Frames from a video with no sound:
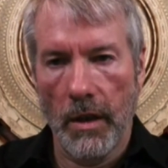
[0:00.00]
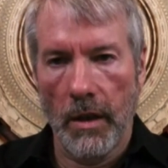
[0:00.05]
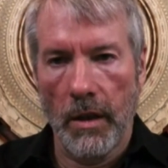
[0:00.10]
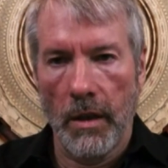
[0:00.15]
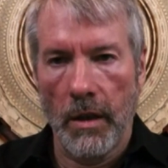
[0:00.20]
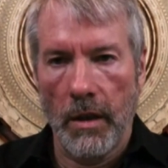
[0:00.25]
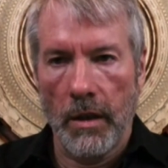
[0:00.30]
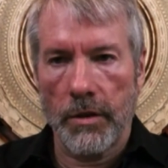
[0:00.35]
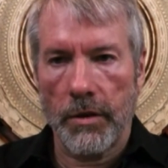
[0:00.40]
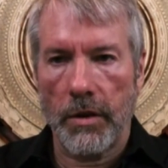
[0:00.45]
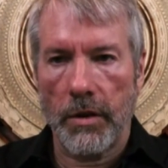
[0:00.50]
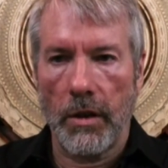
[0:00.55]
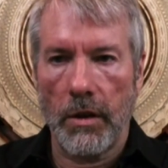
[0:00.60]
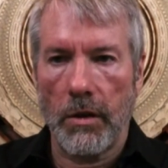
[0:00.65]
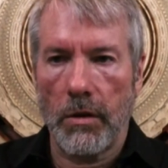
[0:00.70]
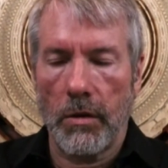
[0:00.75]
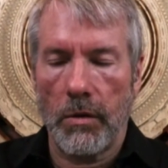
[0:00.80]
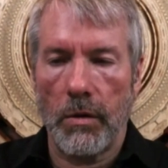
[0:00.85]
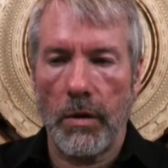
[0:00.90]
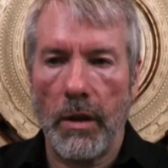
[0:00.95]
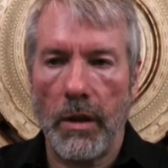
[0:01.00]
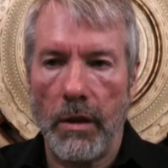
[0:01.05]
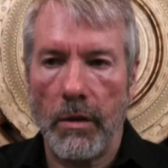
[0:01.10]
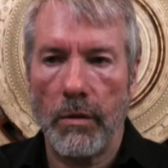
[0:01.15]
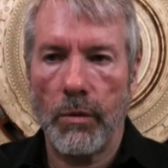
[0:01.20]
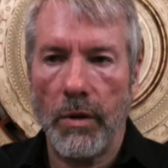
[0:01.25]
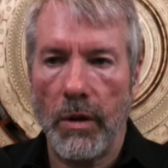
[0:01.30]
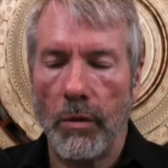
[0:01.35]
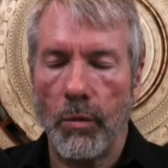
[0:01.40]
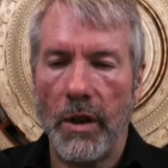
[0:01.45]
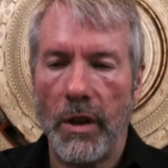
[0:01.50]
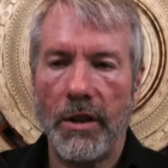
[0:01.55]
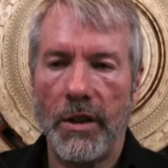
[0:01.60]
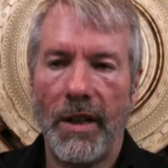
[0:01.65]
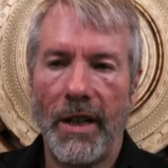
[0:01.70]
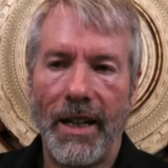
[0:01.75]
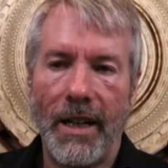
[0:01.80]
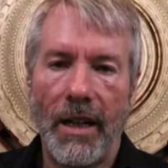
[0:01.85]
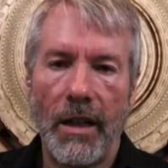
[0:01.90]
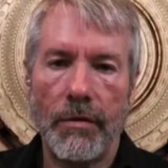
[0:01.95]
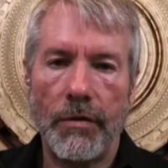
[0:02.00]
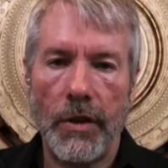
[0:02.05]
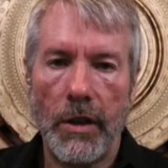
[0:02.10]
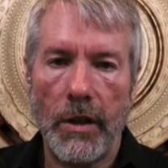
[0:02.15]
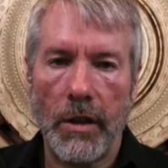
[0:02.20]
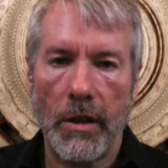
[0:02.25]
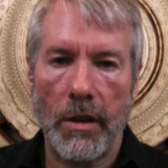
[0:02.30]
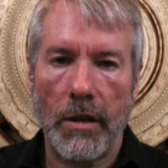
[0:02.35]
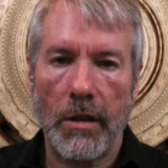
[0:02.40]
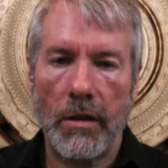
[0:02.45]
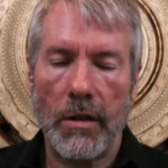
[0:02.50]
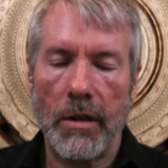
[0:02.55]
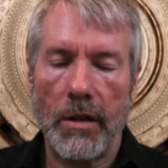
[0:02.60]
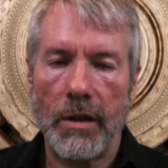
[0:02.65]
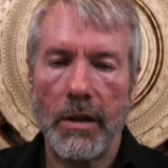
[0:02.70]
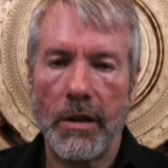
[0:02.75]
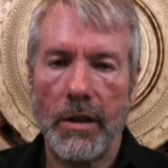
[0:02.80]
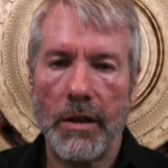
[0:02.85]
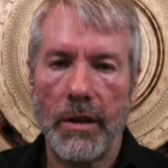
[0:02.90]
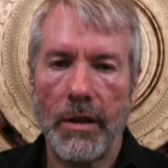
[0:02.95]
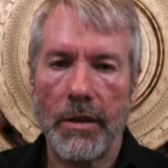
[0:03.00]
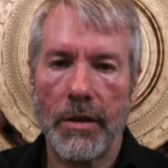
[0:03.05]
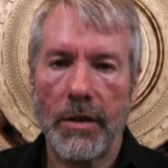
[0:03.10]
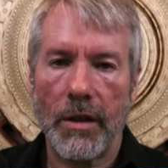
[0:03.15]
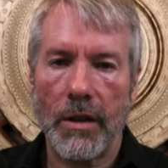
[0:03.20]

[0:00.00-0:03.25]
So what you have here is